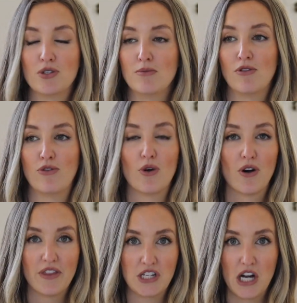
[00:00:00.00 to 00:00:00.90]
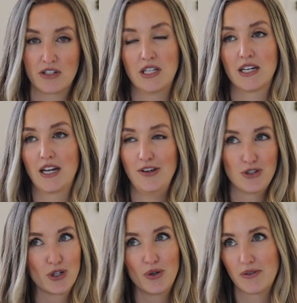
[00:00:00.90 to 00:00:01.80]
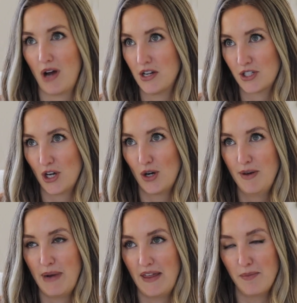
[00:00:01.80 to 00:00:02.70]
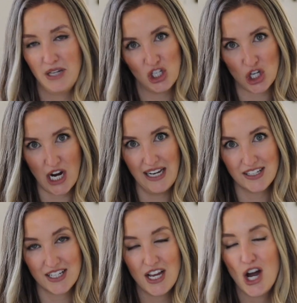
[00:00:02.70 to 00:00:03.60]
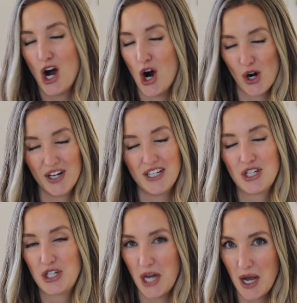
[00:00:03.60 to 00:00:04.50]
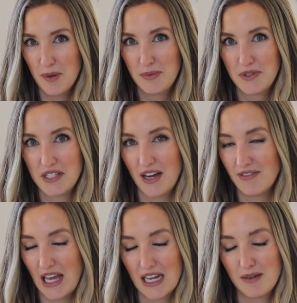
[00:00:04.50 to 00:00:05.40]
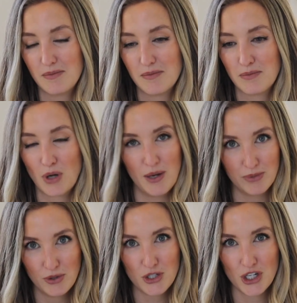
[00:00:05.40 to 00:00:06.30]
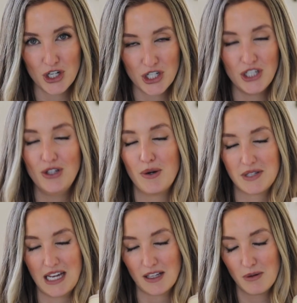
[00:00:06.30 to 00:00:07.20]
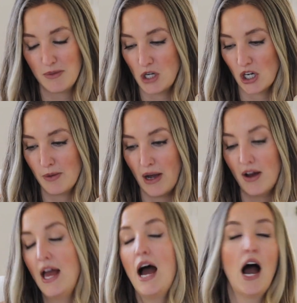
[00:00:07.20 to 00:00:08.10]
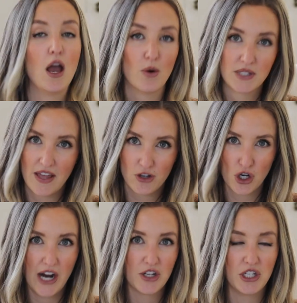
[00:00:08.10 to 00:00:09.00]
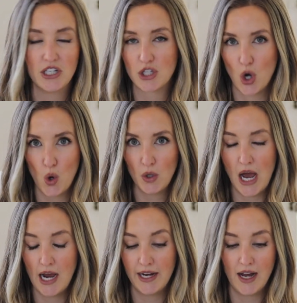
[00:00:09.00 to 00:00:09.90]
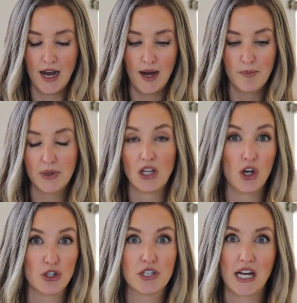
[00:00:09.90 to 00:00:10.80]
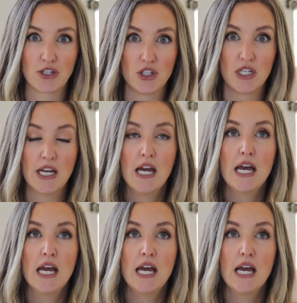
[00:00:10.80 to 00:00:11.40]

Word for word: using before, the toxic. I used to go to Costco and buy the big giant orange tubs of like bright blue detergent. You know exactly what I'm talking about. I always had the dryer sheets, the whole nine. Um, but laundry is actually